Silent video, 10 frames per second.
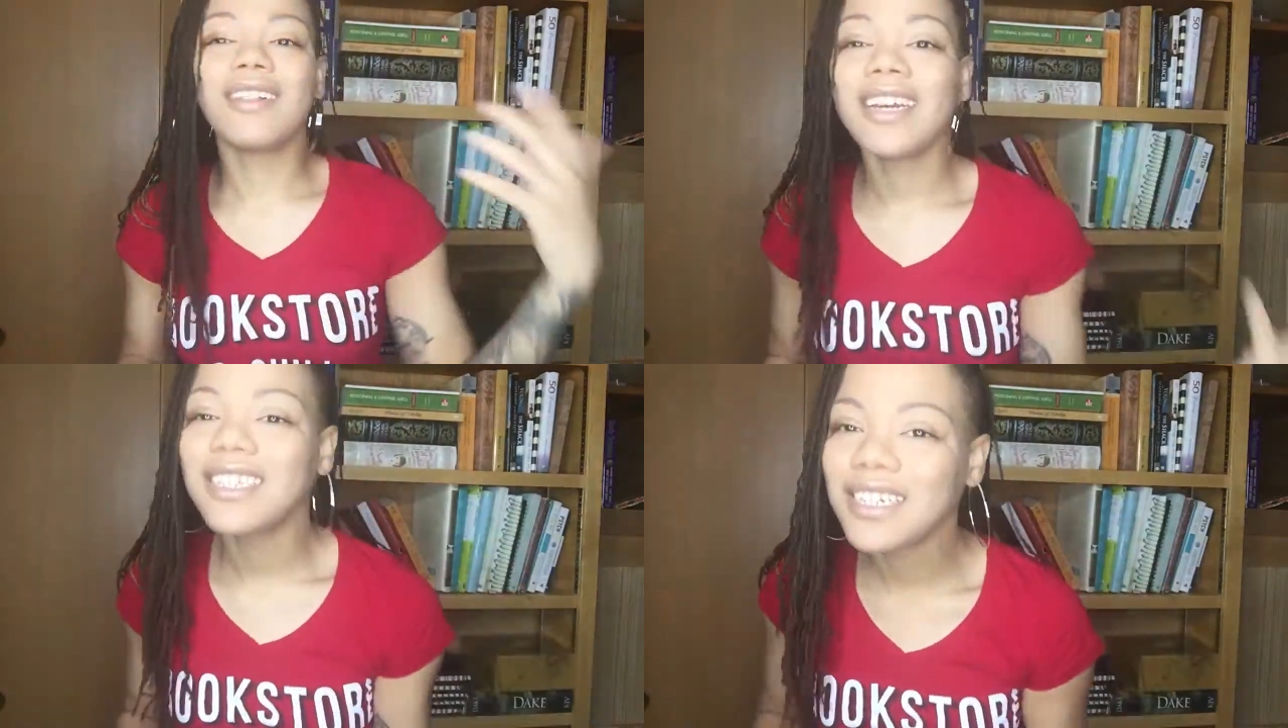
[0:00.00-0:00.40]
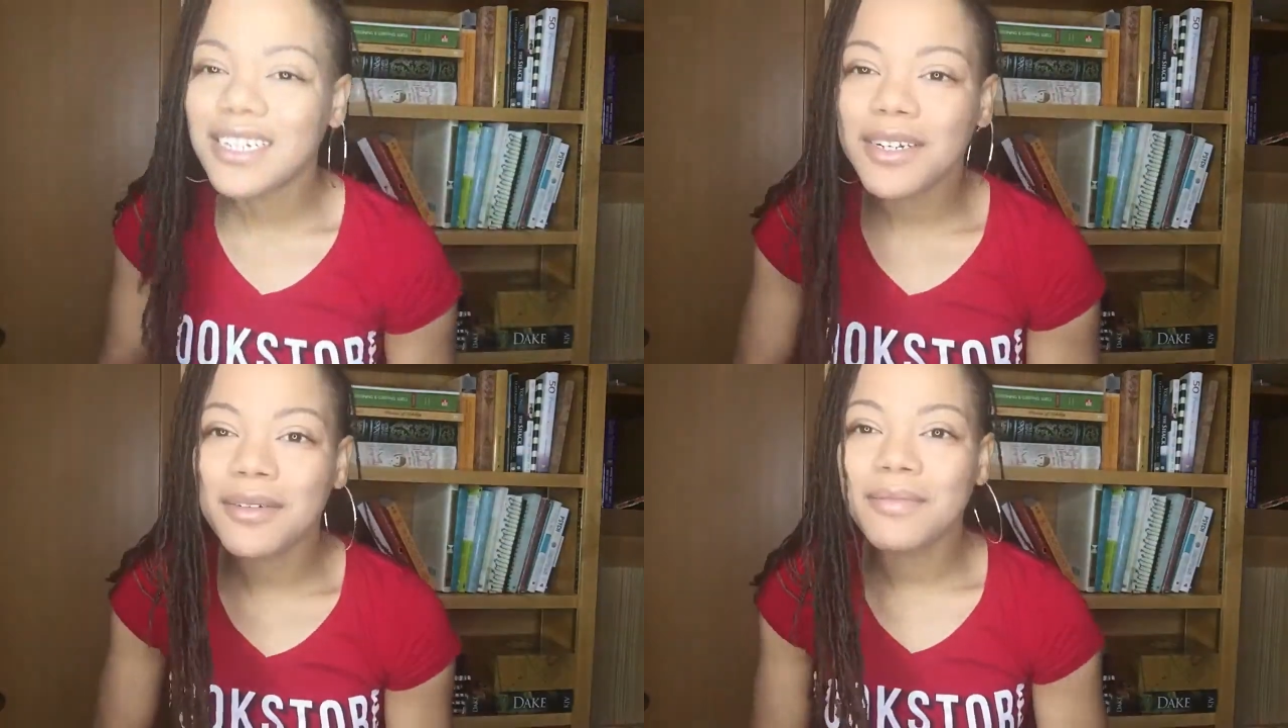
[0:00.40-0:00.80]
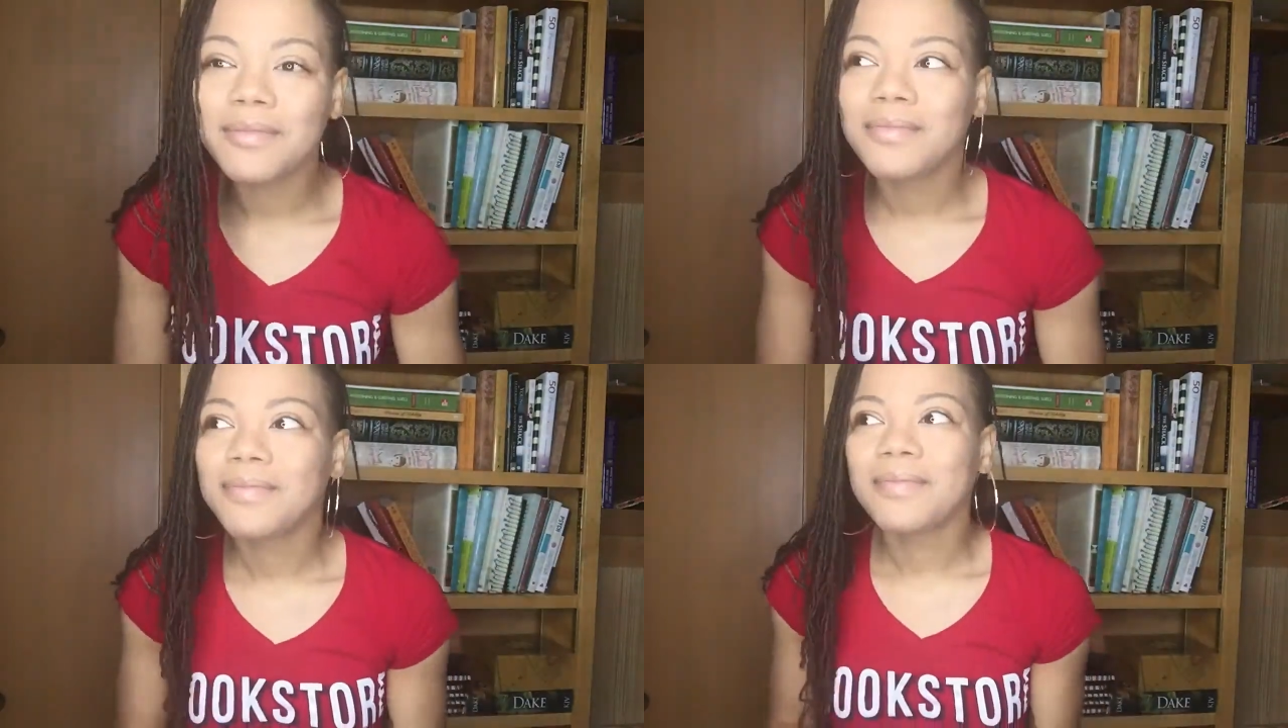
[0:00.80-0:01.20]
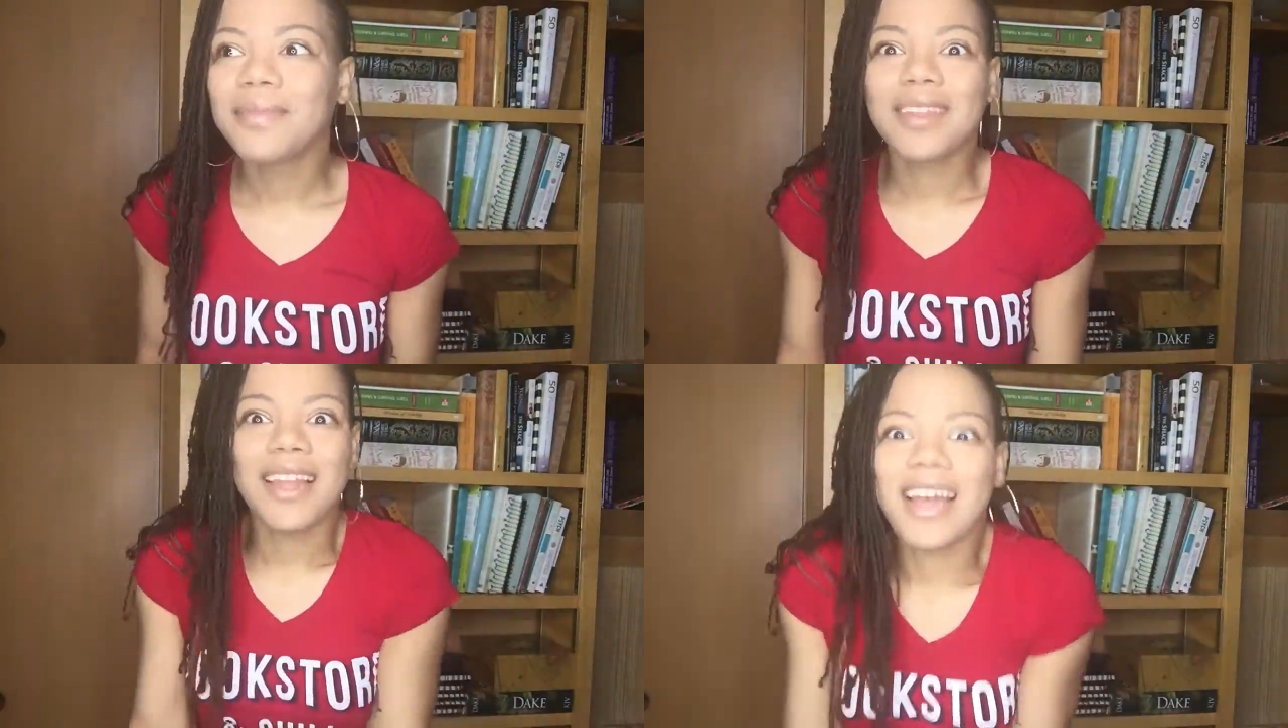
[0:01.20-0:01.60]
relationship,
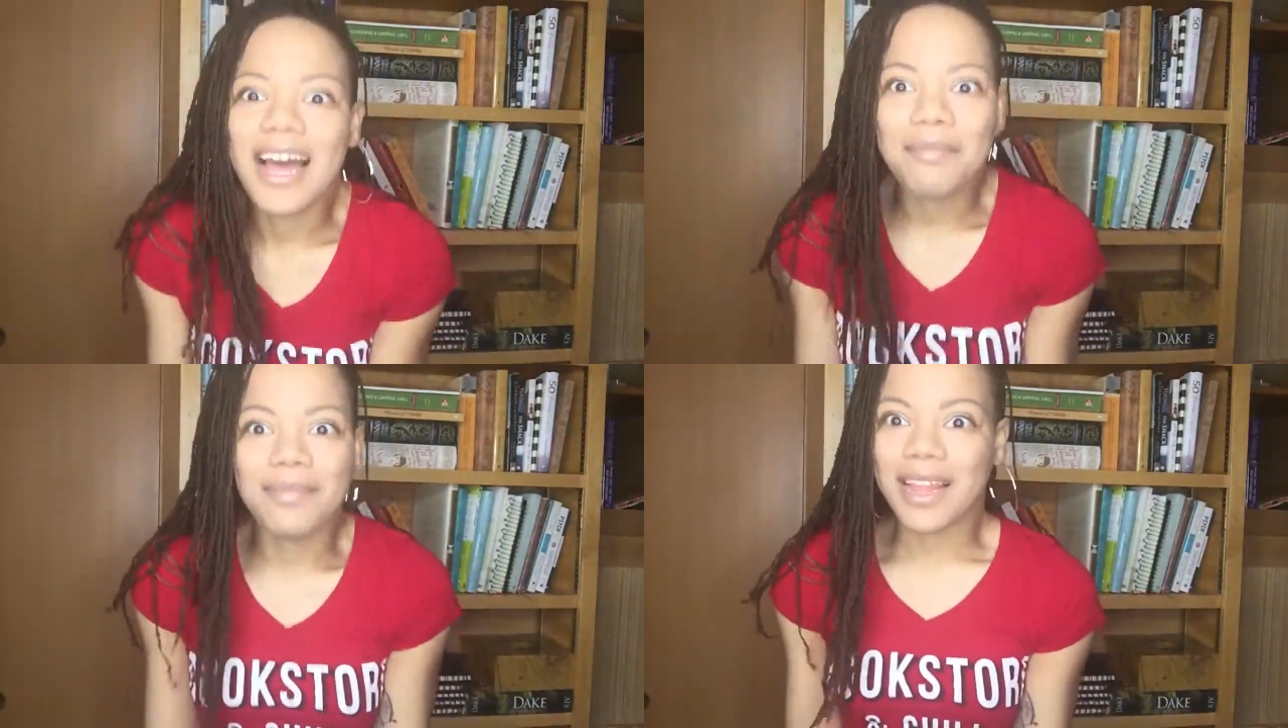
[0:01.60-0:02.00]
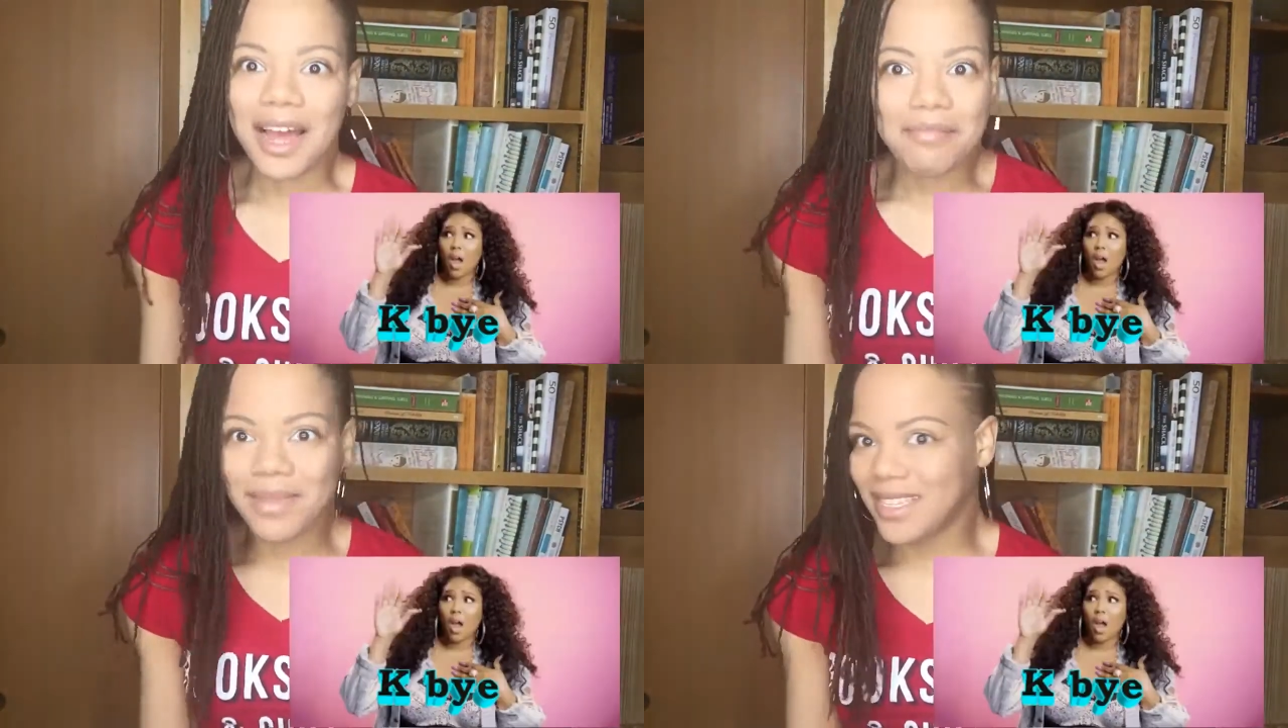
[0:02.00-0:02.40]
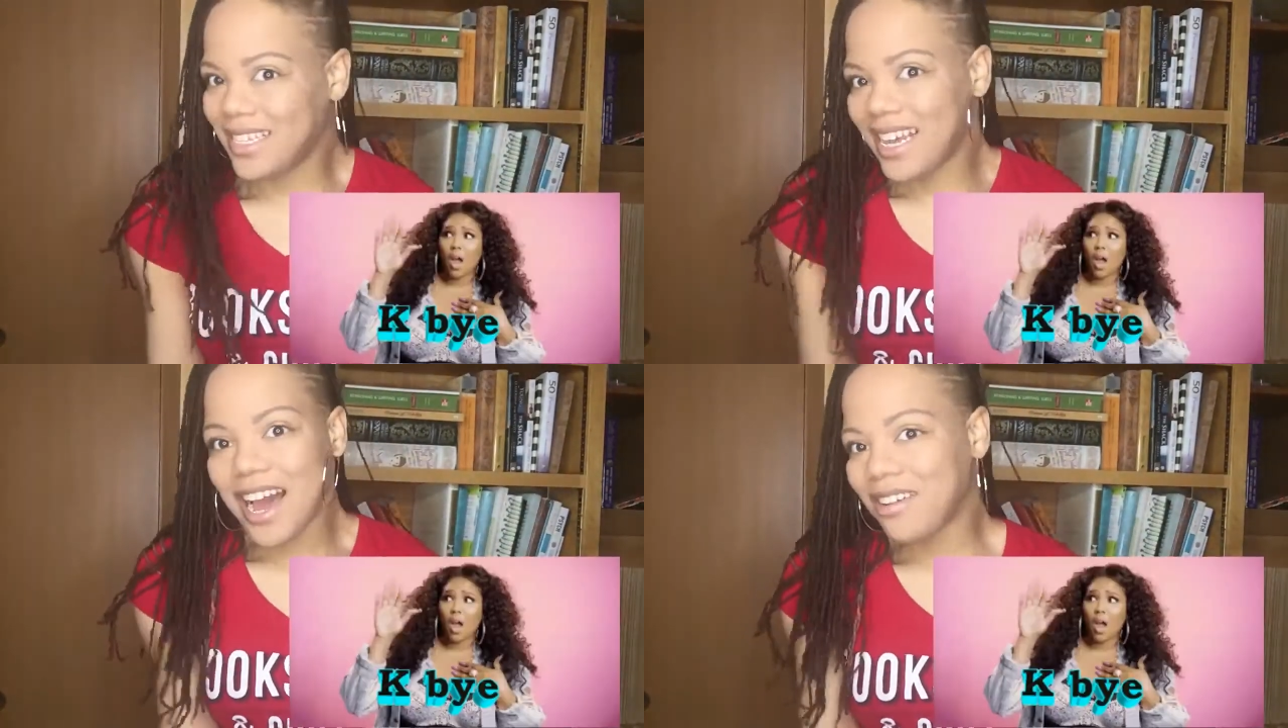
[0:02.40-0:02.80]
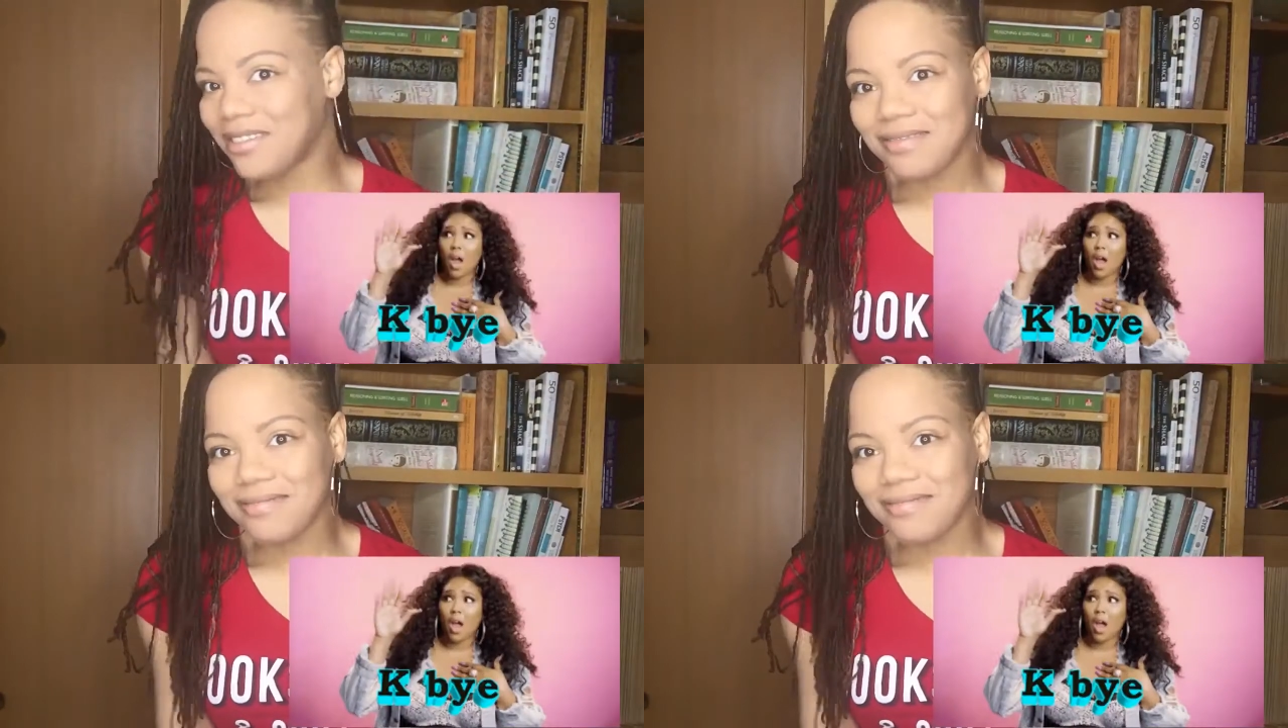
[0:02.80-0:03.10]
I'm not missing out.